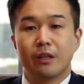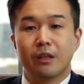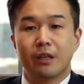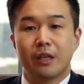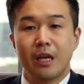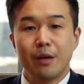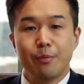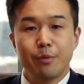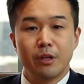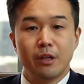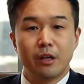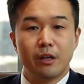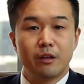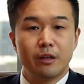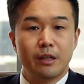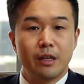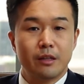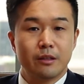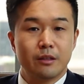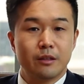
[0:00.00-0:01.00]
Keep an eye on
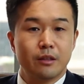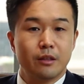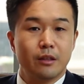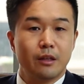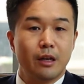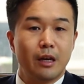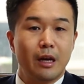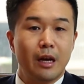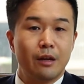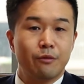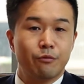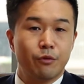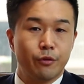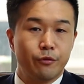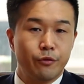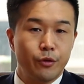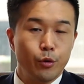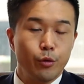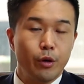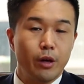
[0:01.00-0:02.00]
it and
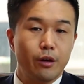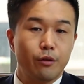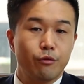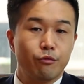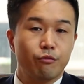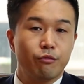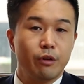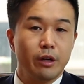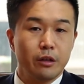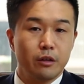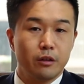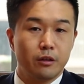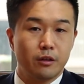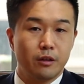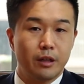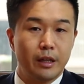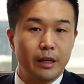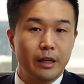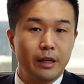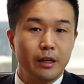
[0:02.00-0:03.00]
review it
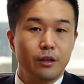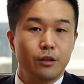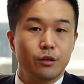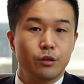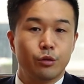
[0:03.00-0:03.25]
regularly